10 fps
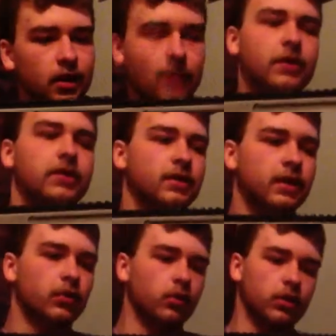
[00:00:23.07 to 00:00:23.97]

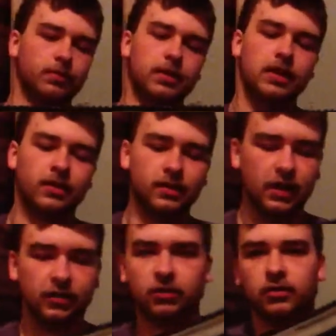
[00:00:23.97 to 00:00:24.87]
obviously it would be the
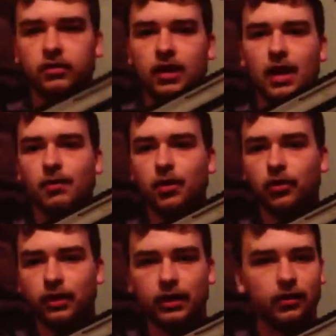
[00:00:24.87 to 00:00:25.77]
desert
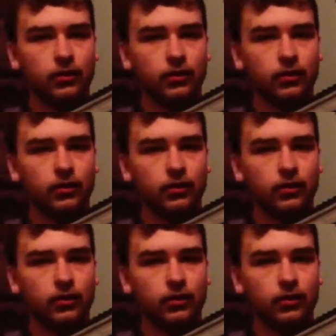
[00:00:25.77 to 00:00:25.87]
camo that